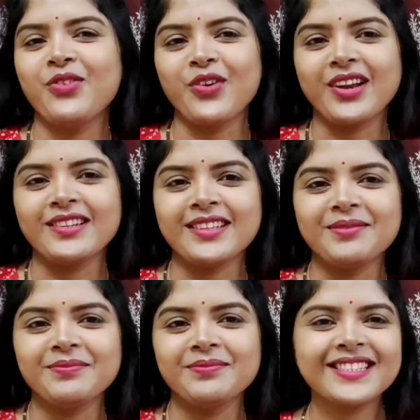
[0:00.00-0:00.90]
forget
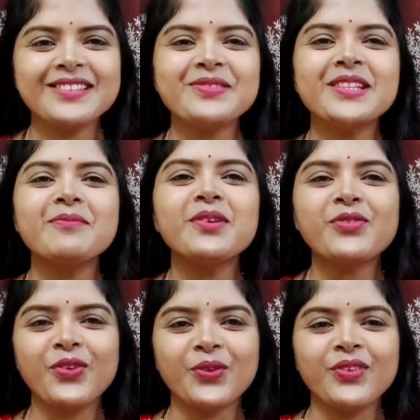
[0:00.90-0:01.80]
them. Tips number
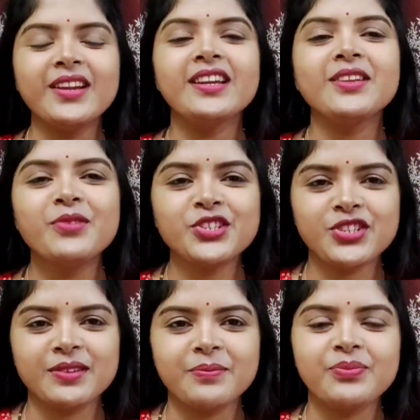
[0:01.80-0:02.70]
4,
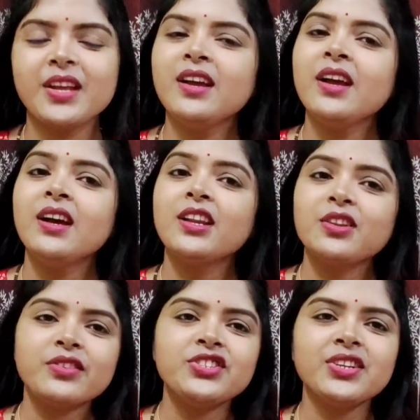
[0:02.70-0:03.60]
revision.
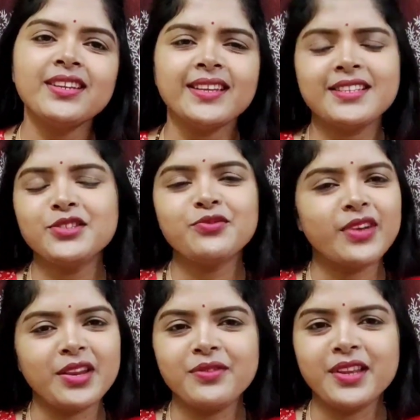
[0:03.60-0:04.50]
Revision is
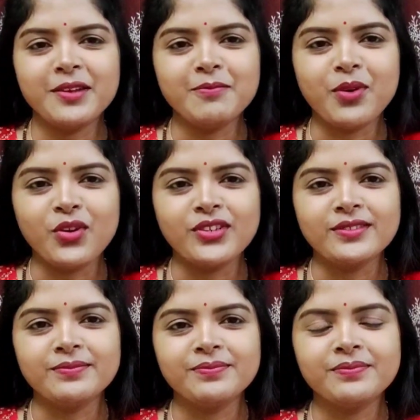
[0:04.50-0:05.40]
very
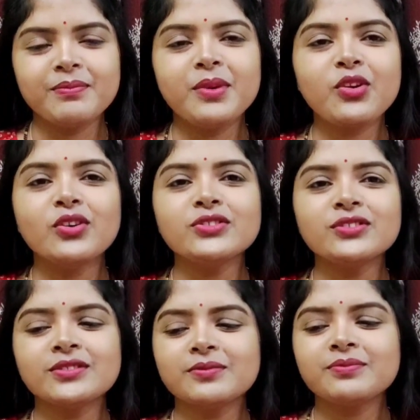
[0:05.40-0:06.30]
important,
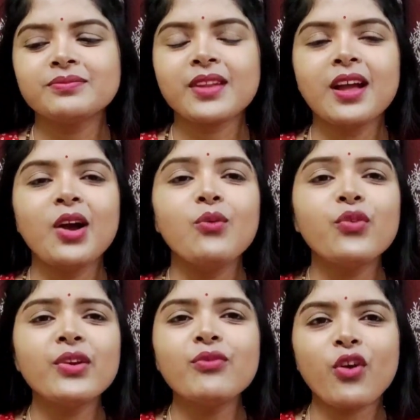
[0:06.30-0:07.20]
because
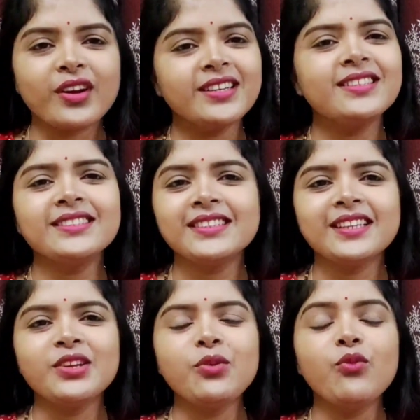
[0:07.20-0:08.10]
we forget the
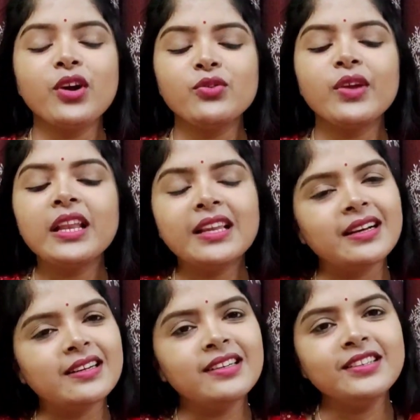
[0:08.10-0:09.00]
thing what we
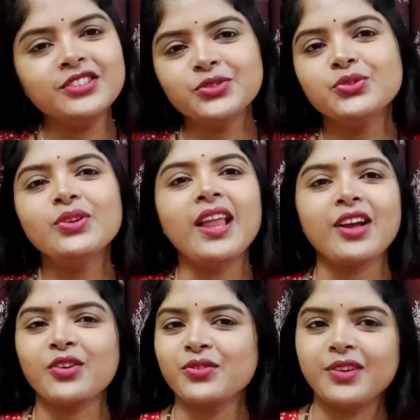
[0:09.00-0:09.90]
learned due to
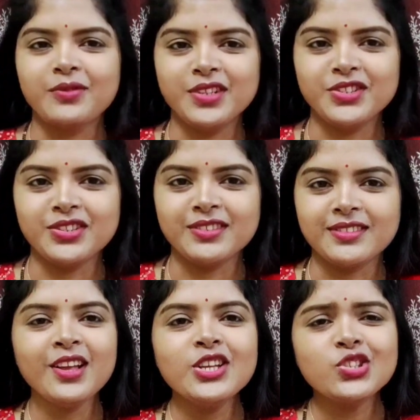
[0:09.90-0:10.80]
lack of
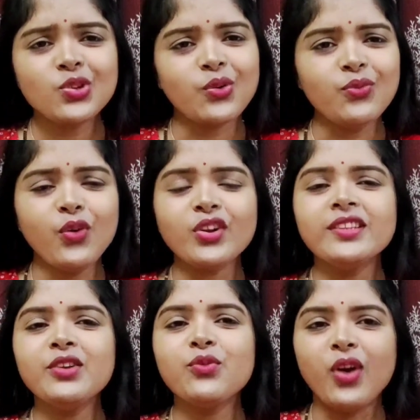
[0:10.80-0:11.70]
revision. So for
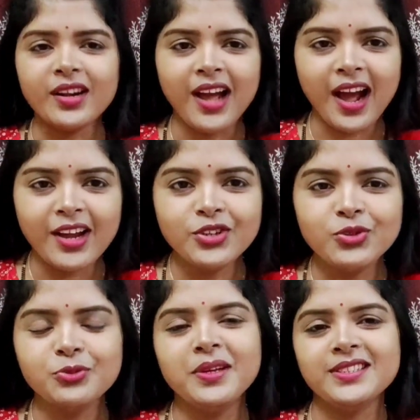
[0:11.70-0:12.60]
that, what I
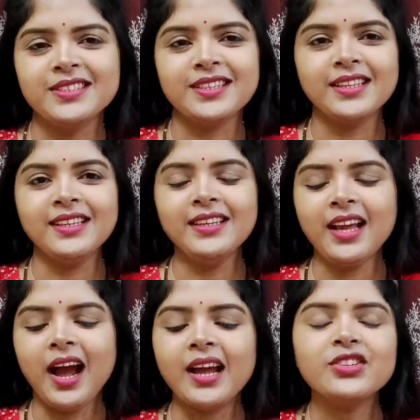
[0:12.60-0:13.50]
do basically,
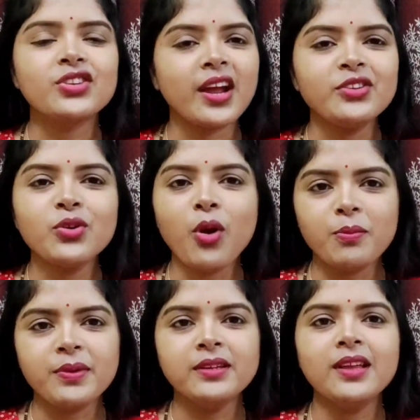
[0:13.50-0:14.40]
I try to
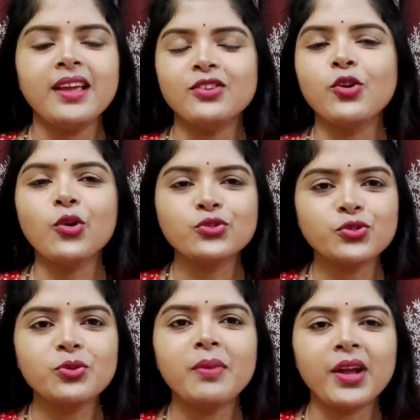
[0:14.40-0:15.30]
open and go
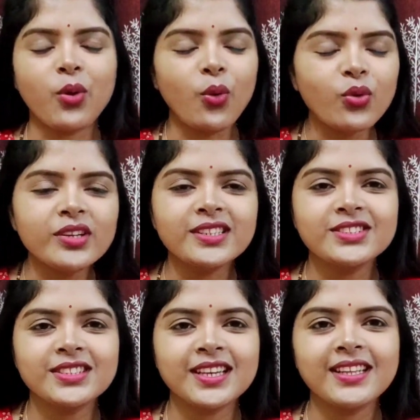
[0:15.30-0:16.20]
through my own
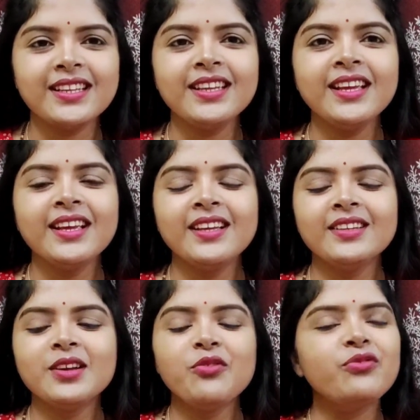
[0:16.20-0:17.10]
dictionary
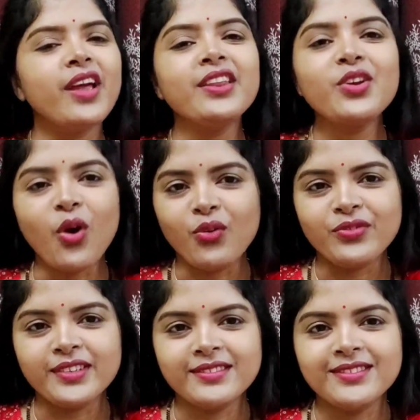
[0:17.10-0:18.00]
very
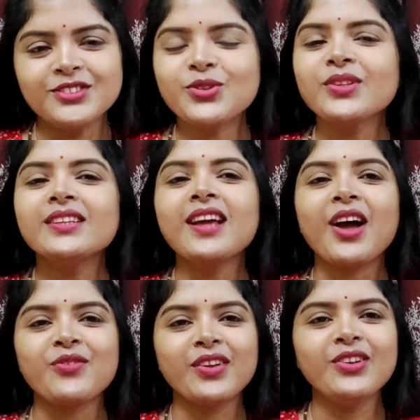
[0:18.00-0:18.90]
often, so that
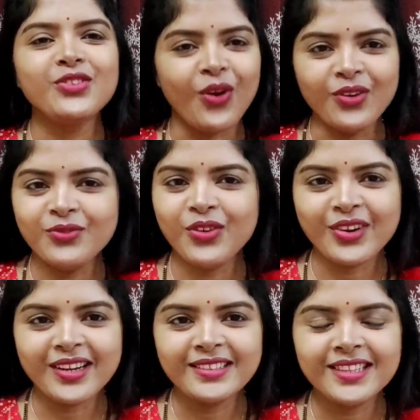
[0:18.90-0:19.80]
I will not
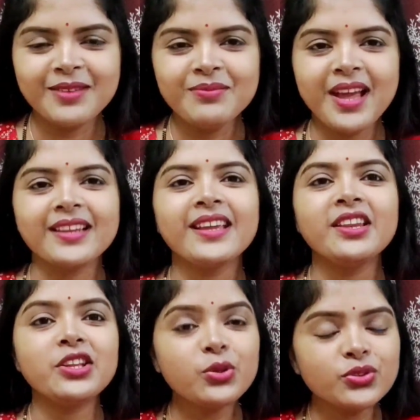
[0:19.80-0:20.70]
forget them and
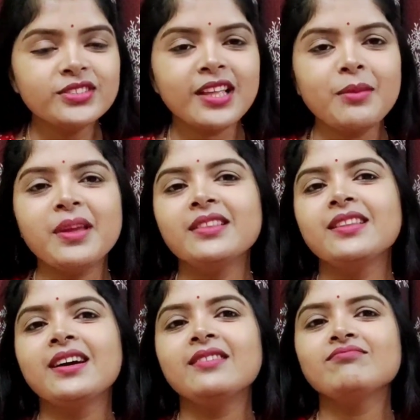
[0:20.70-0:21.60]
can use them in
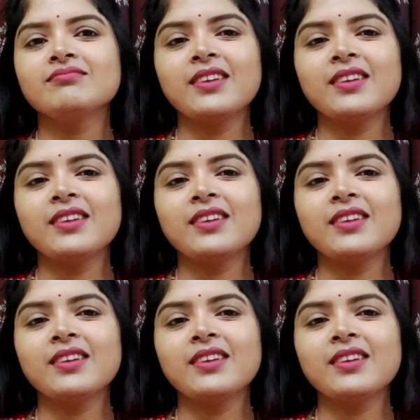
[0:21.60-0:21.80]
the